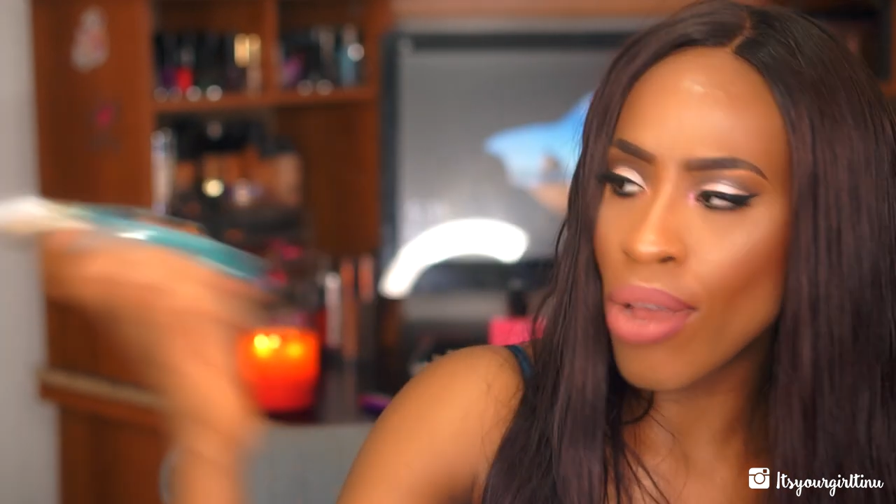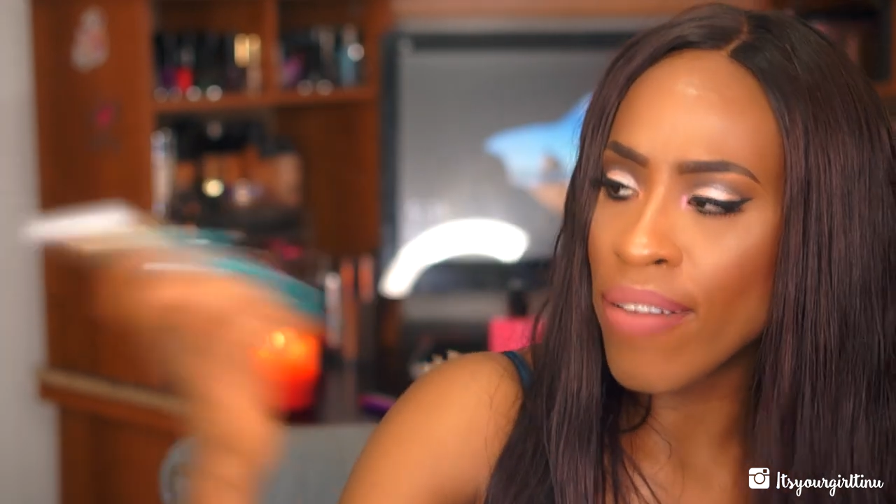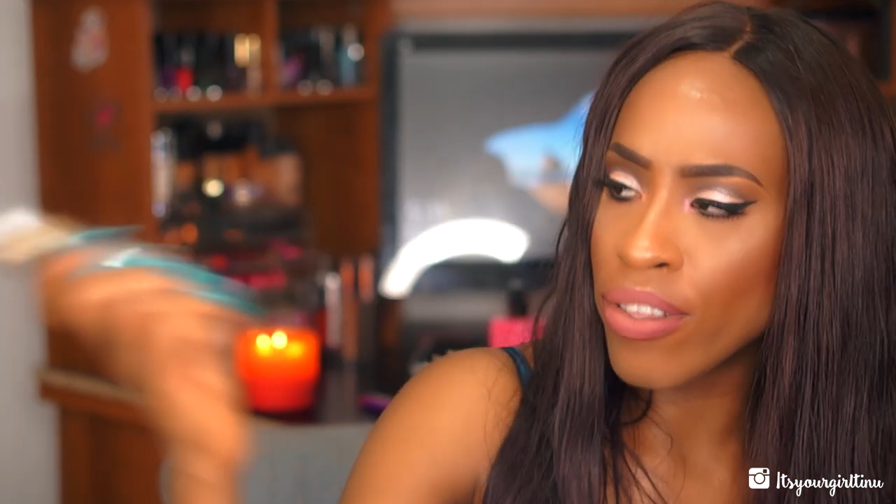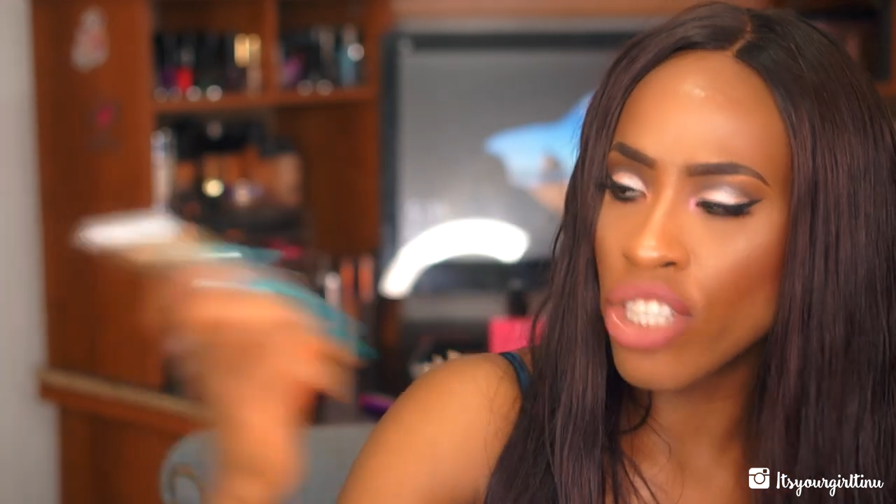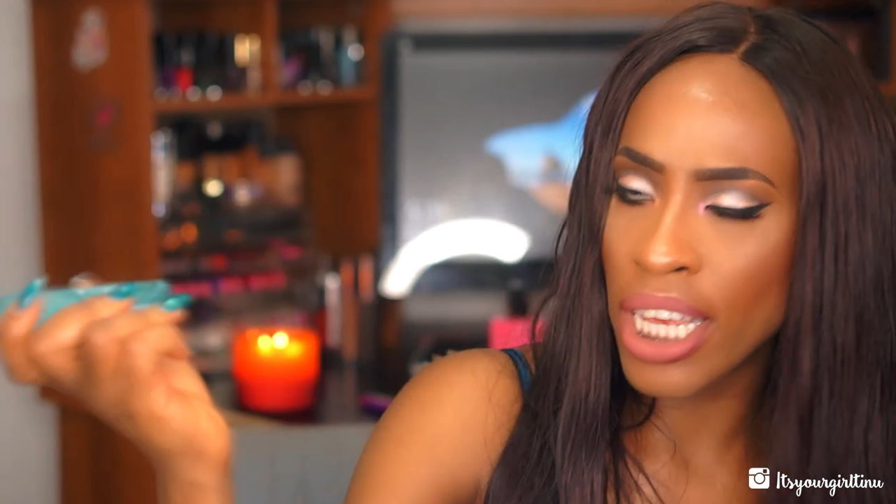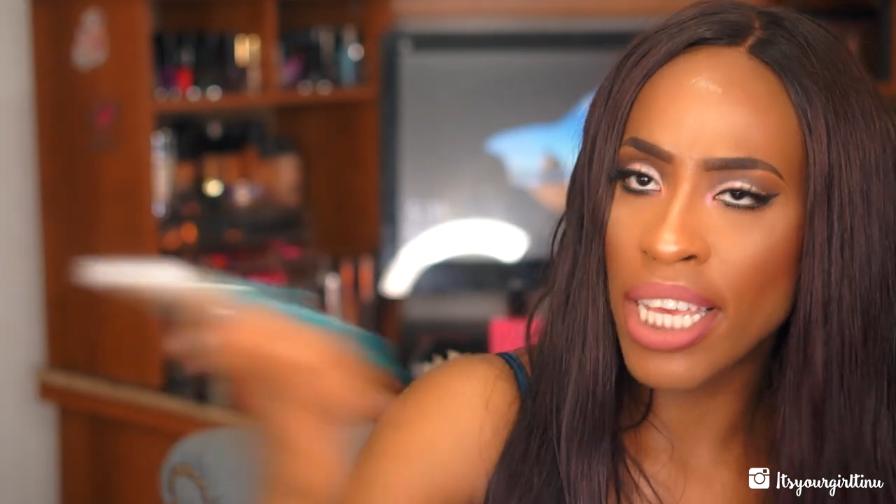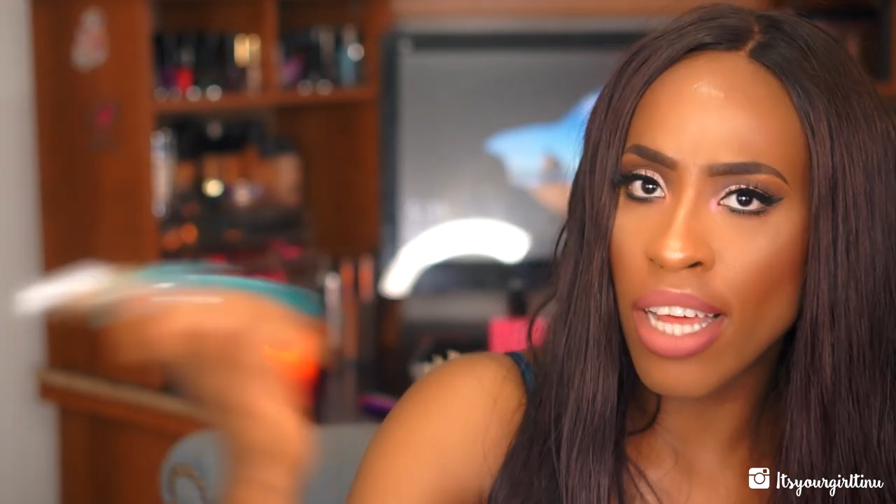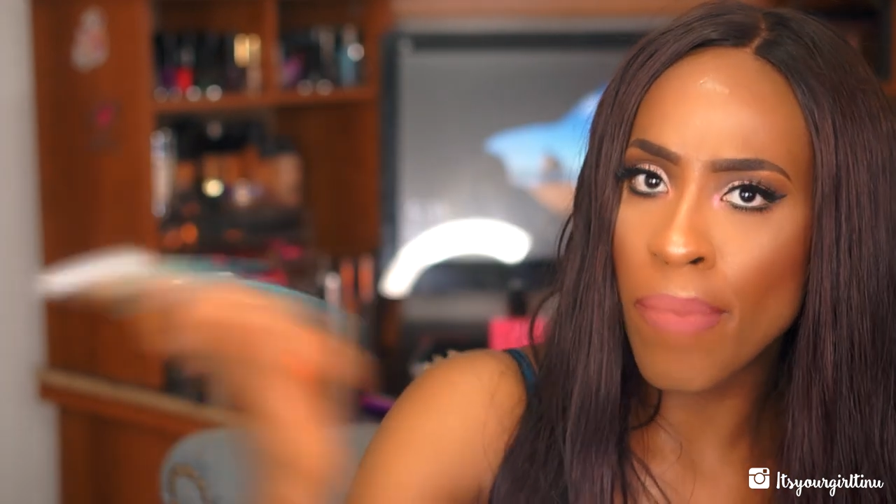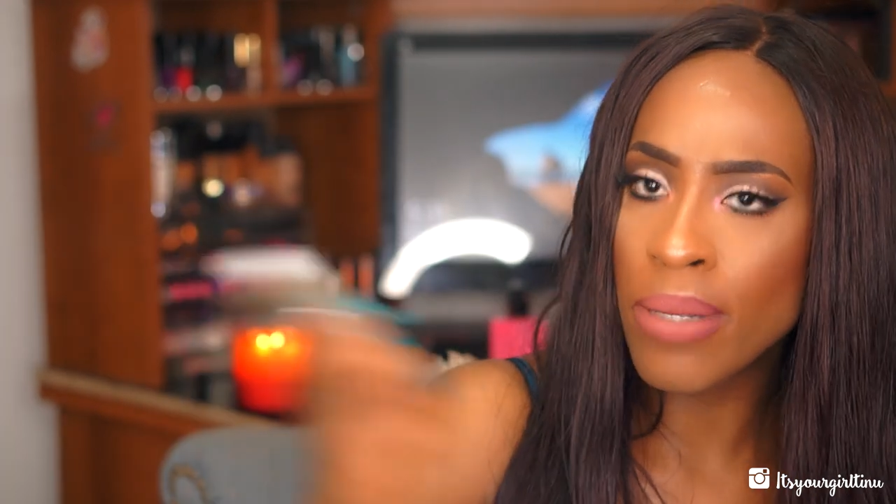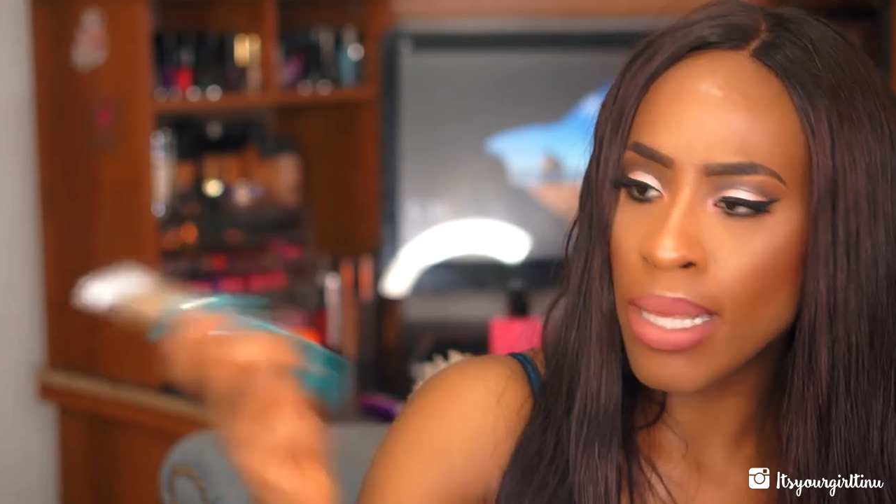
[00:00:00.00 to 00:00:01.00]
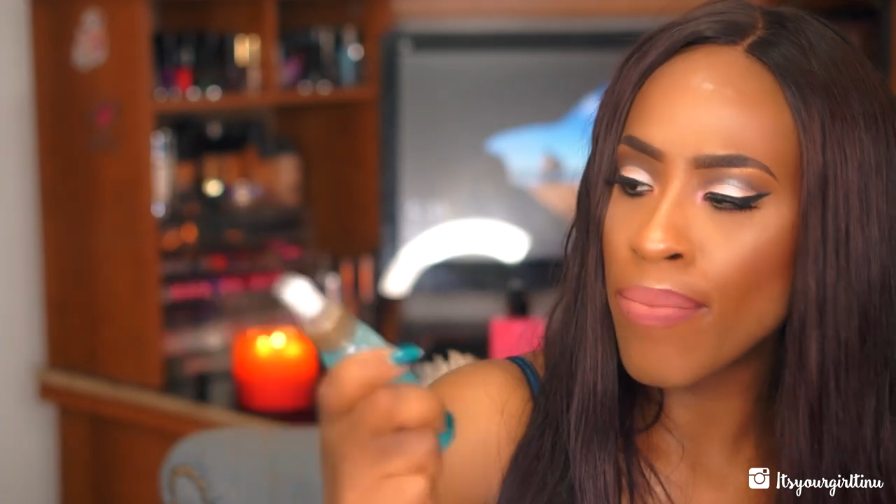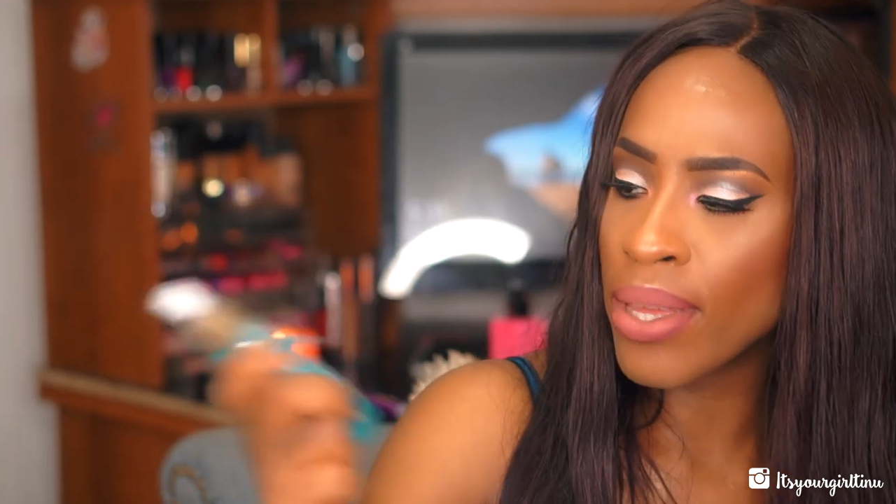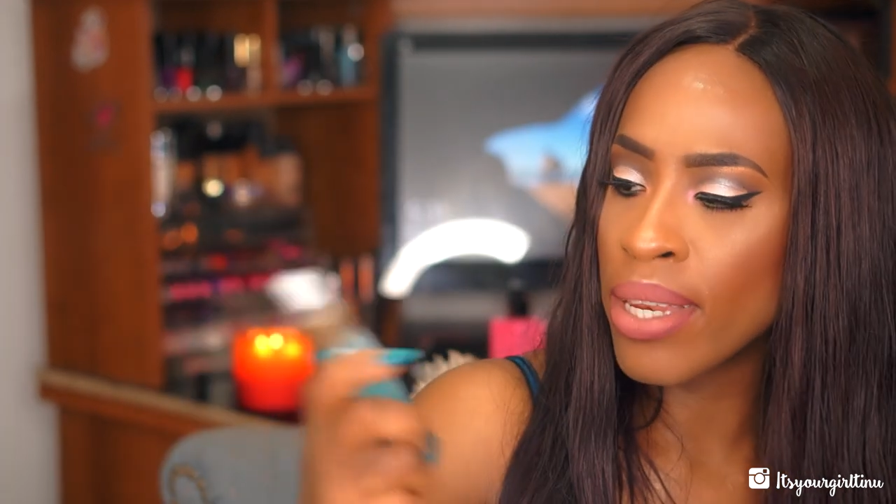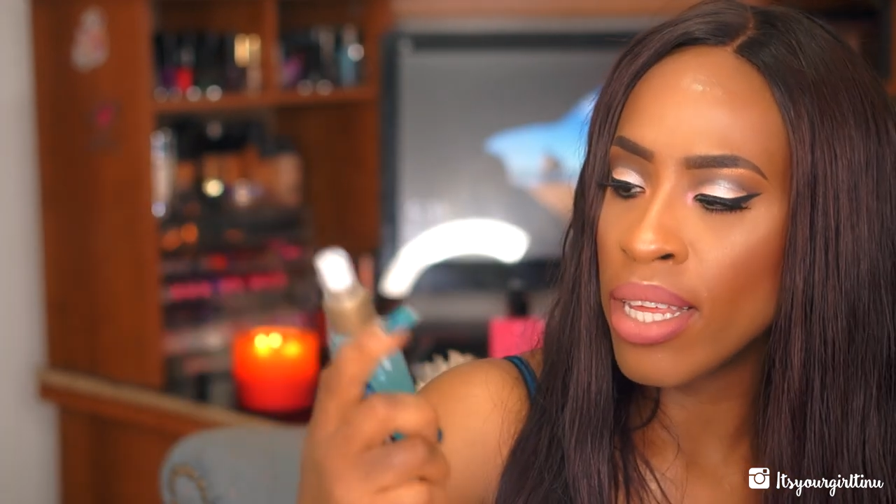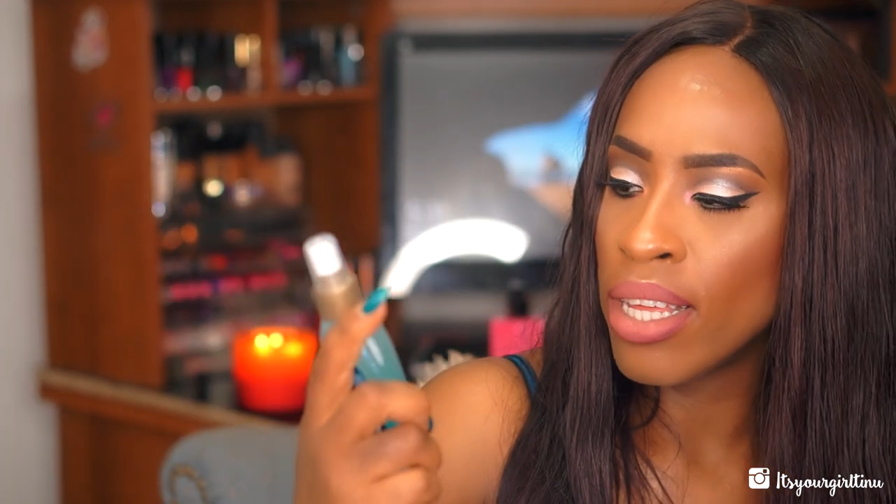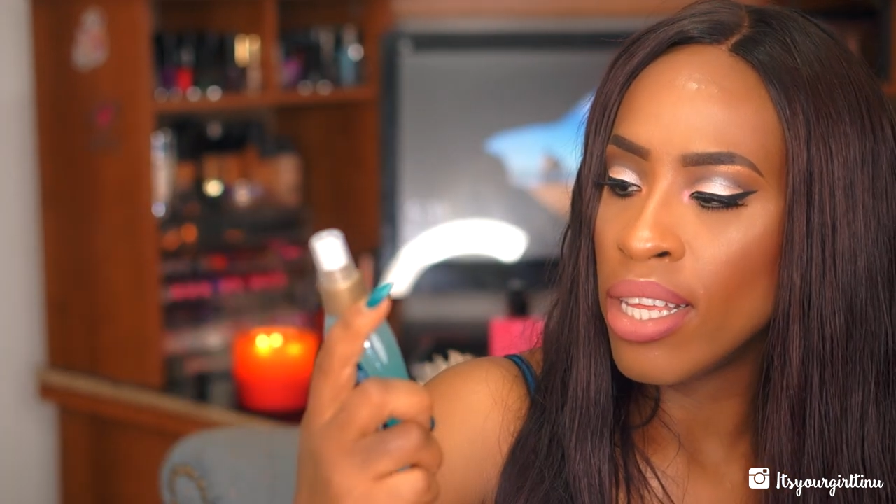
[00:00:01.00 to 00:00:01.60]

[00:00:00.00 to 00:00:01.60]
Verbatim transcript: have to shake it up or something